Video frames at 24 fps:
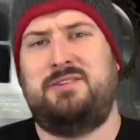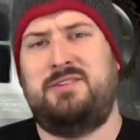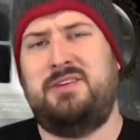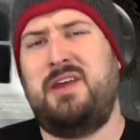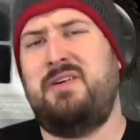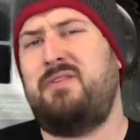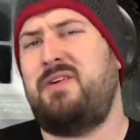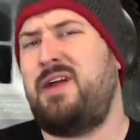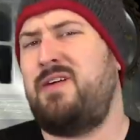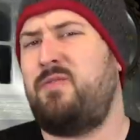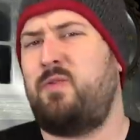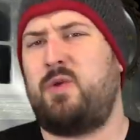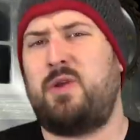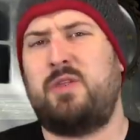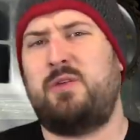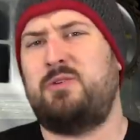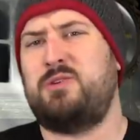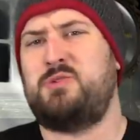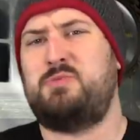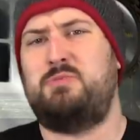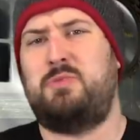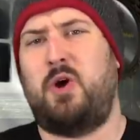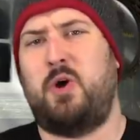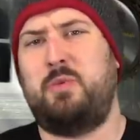You ever have one of
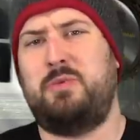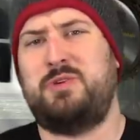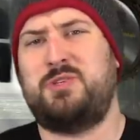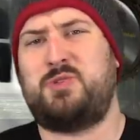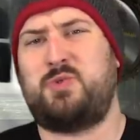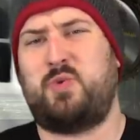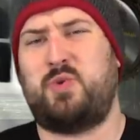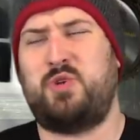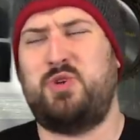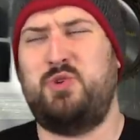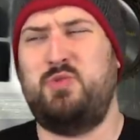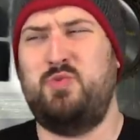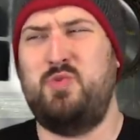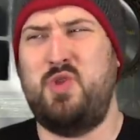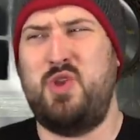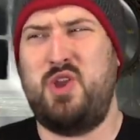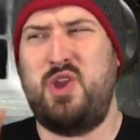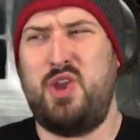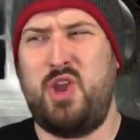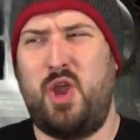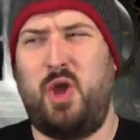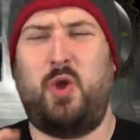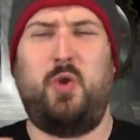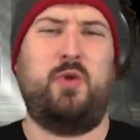those moments where you
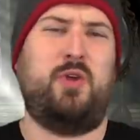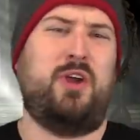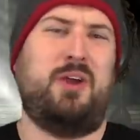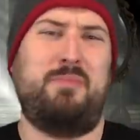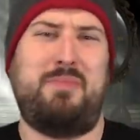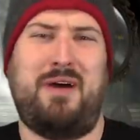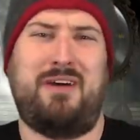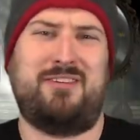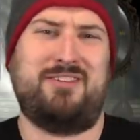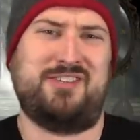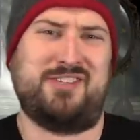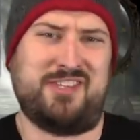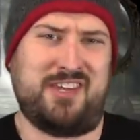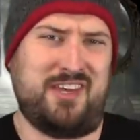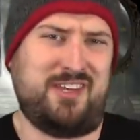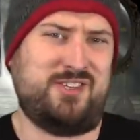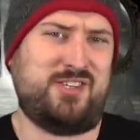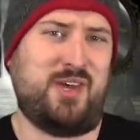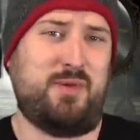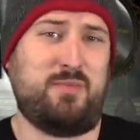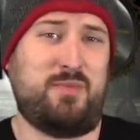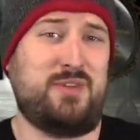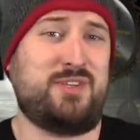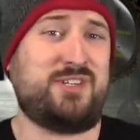know you're about to say
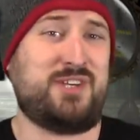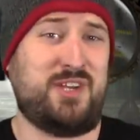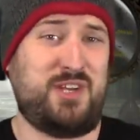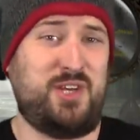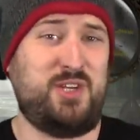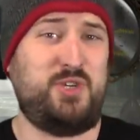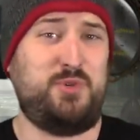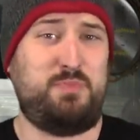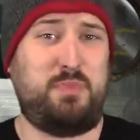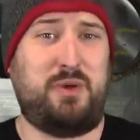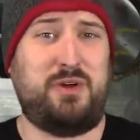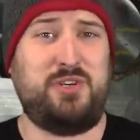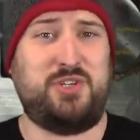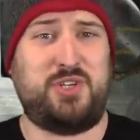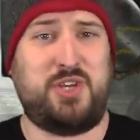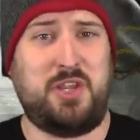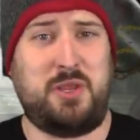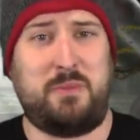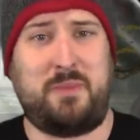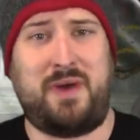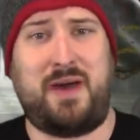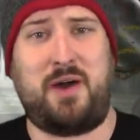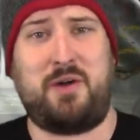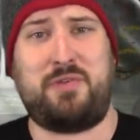something that's going to get you punched in
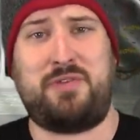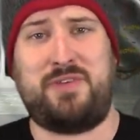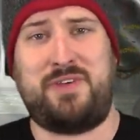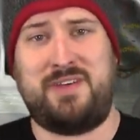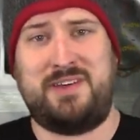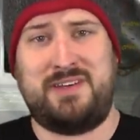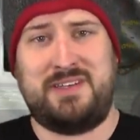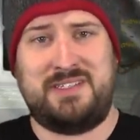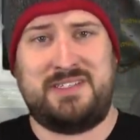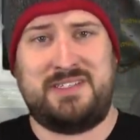the mouth?